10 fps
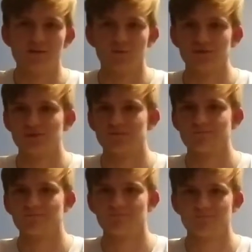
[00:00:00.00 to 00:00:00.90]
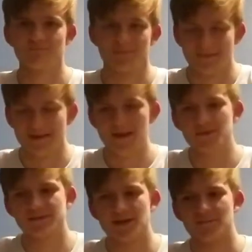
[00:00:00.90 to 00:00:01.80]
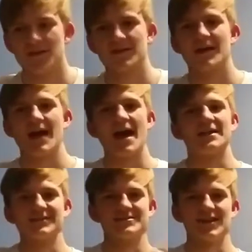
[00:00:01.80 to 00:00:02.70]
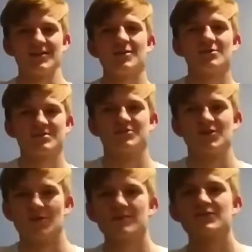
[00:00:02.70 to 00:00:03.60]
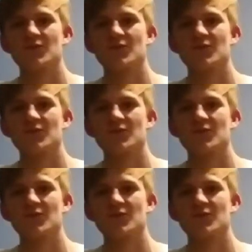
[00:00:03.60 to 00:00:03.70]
he was dumbfounded, and I had to say it. You know, it's a joke. It's a